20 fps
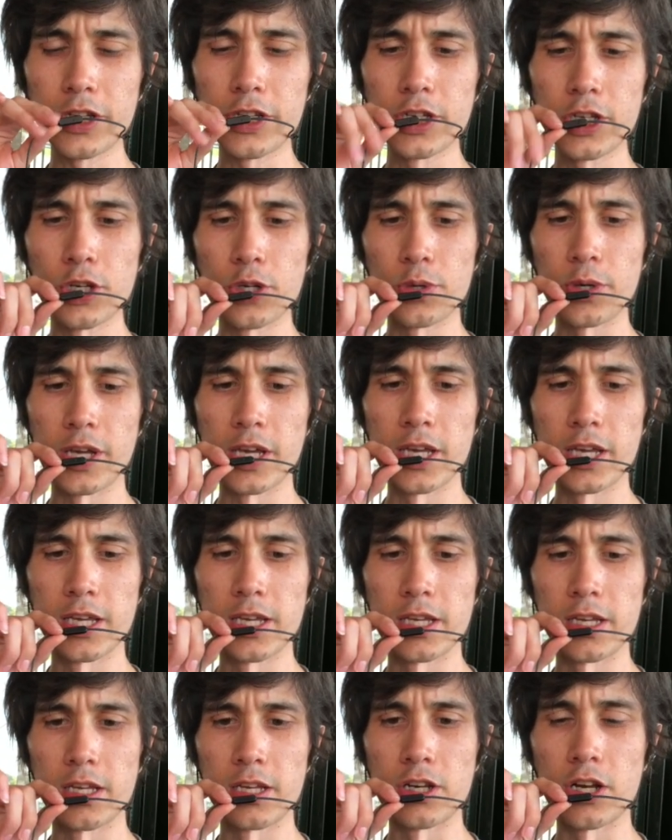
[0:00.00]

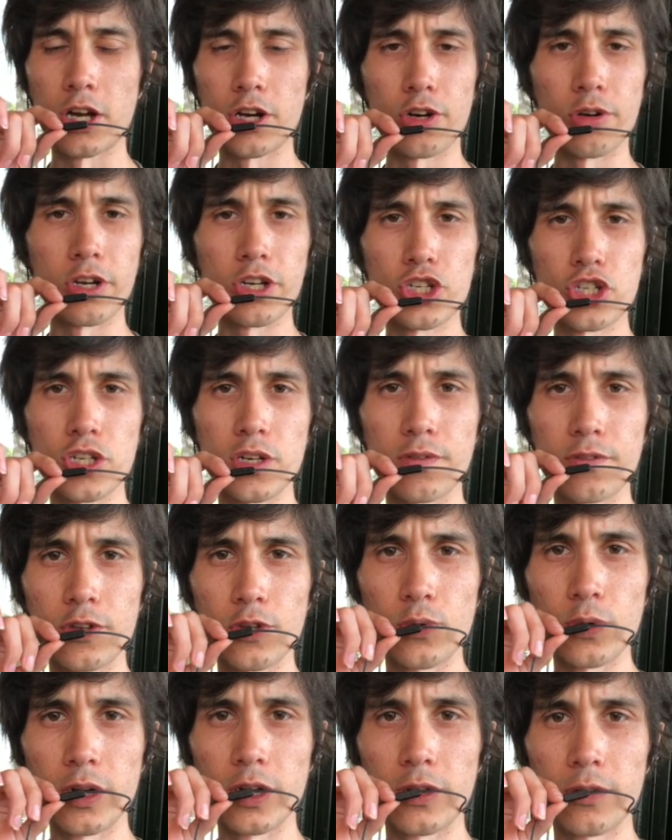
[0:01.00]
a inauguration, if
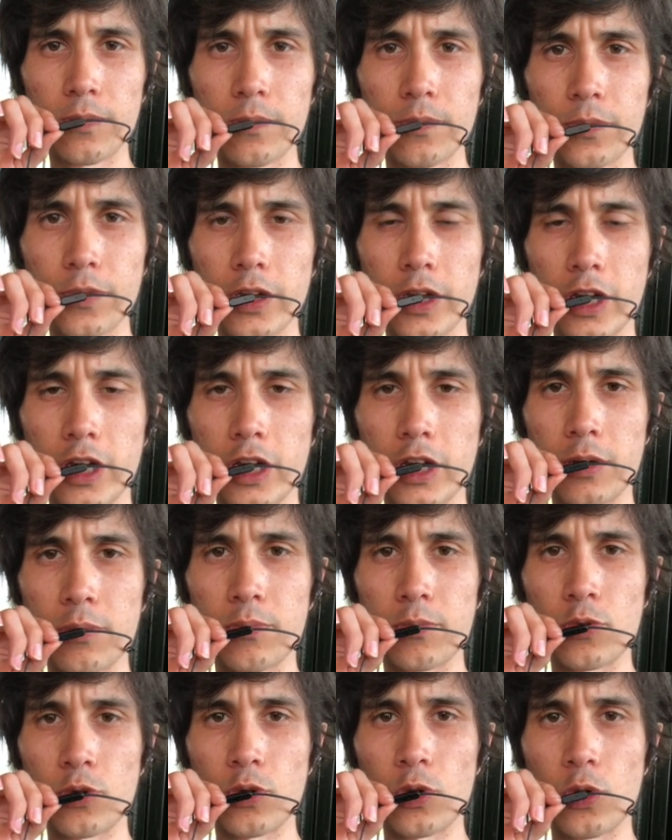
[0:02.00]
you will,
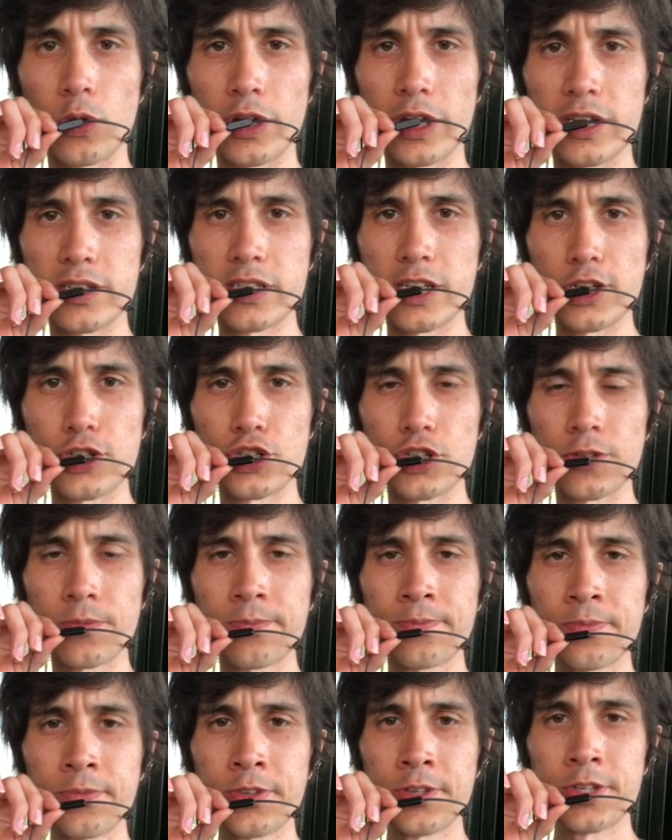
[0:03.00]
or
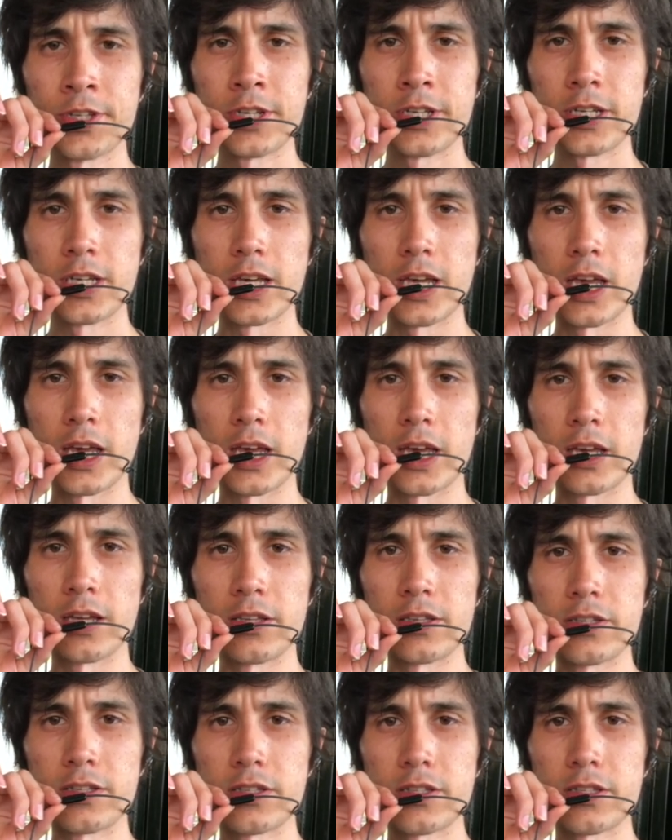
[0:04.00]
orientation,
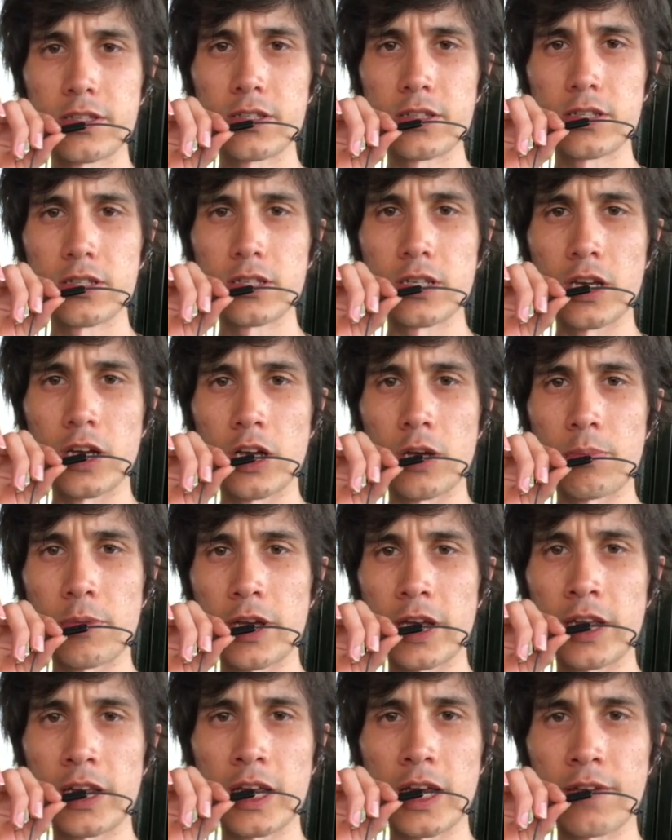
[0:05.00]
and
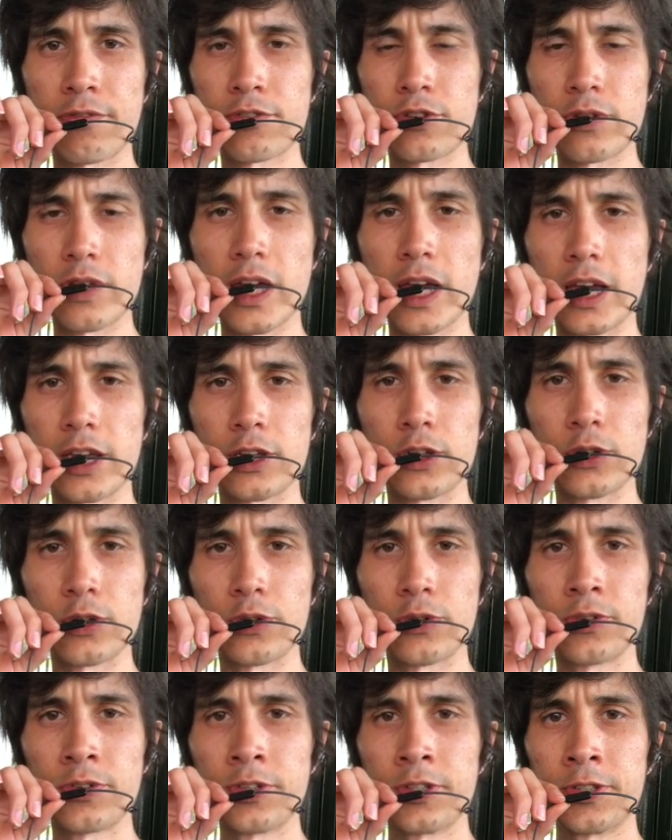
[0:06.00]
after that
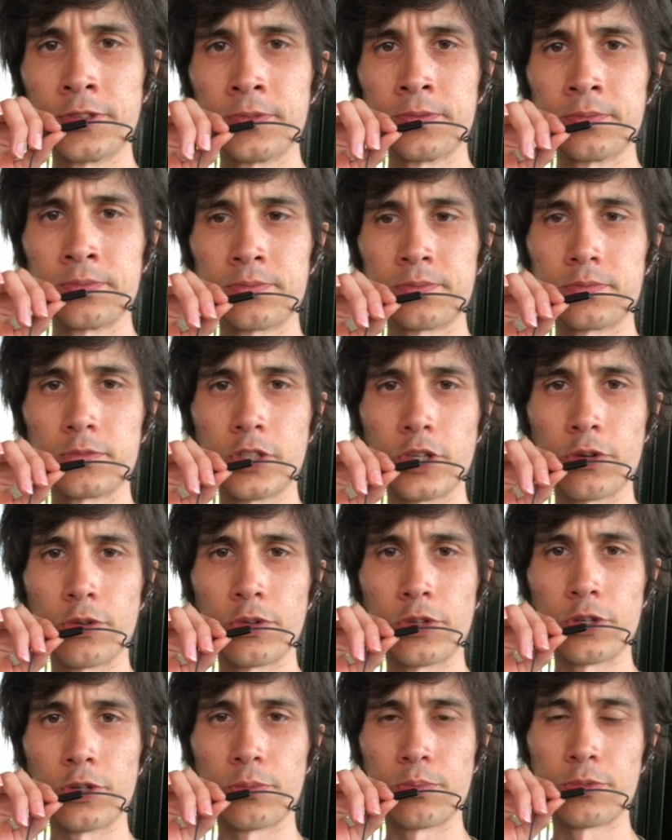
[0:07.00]
you'll
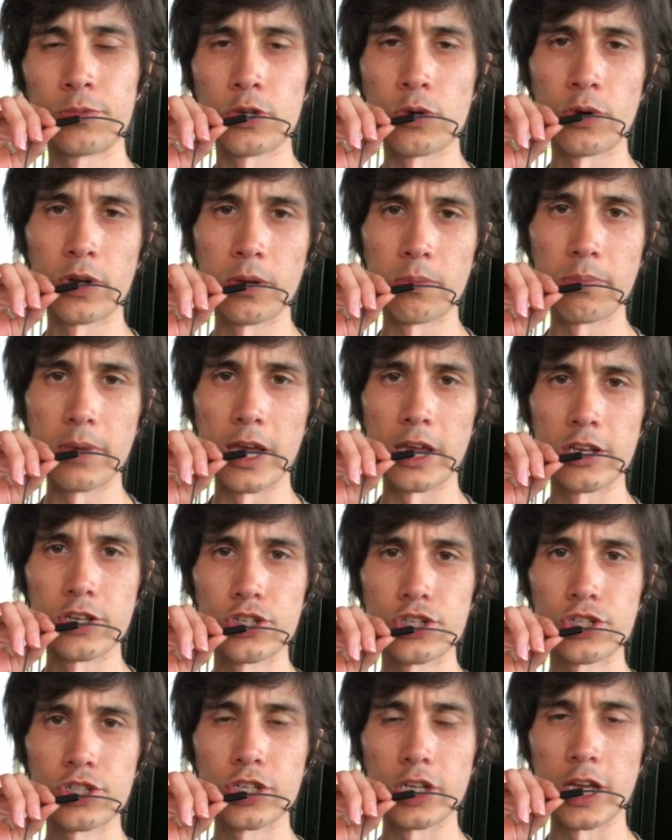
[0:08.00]
go on a
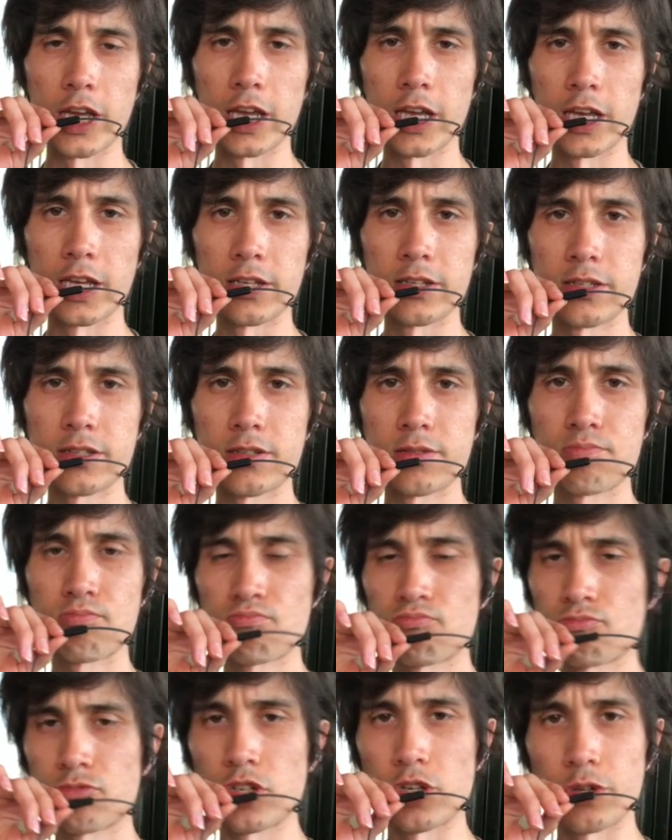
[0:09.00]
bench, and
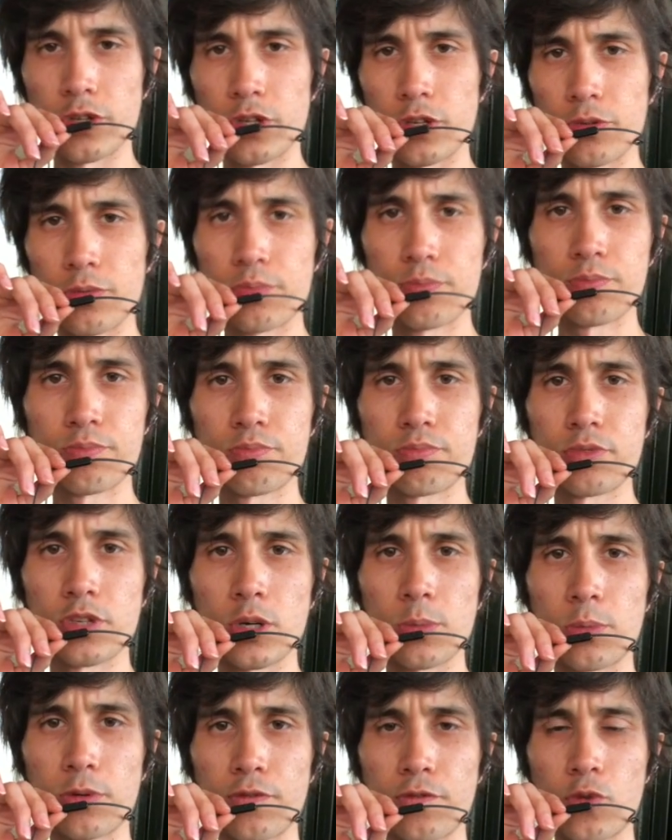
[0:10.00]
they'll
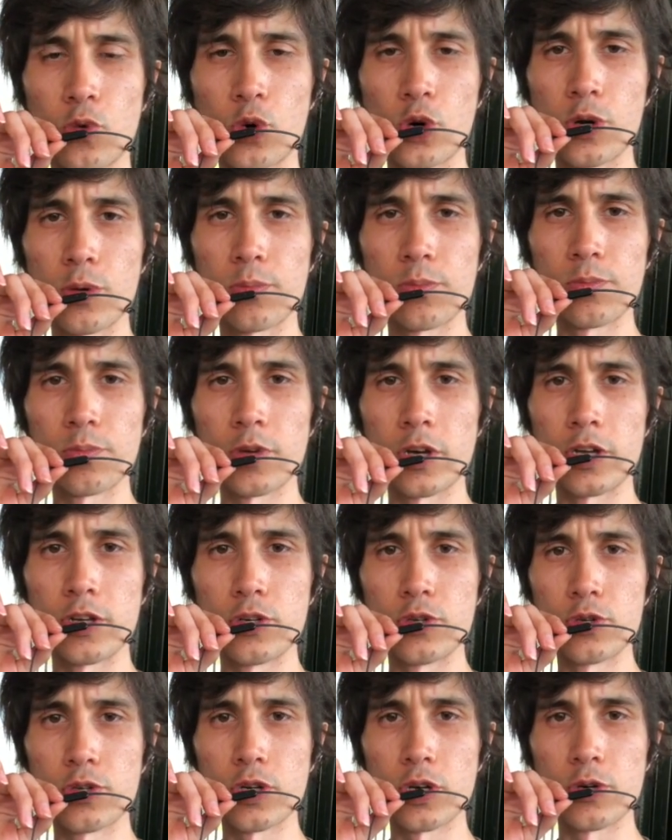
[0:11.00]
perform
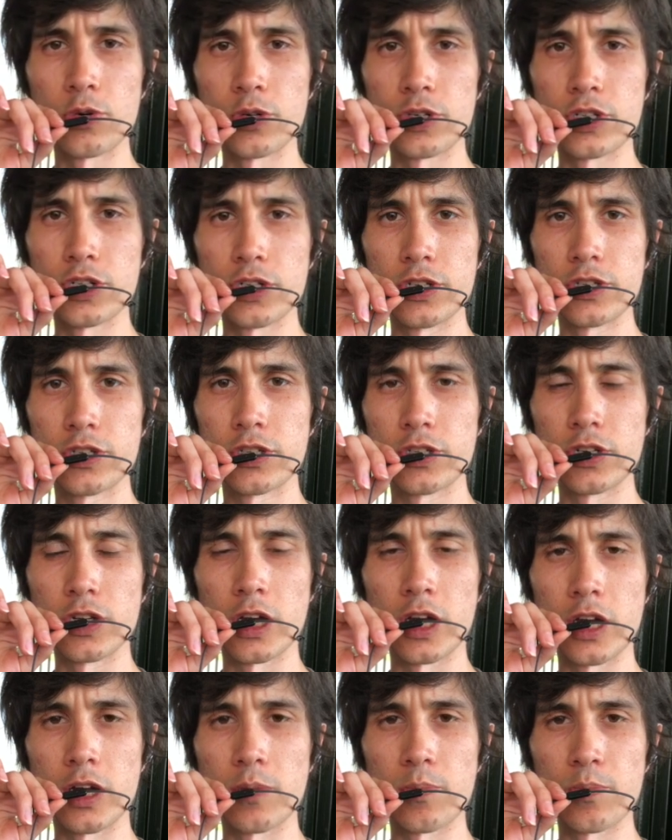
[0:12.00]
NUCCA, which is
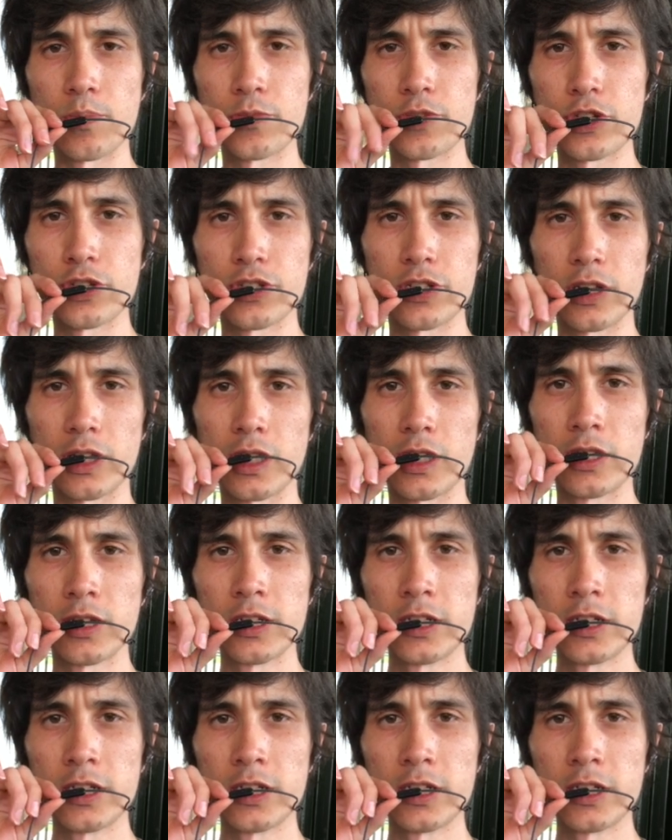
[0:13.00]
just a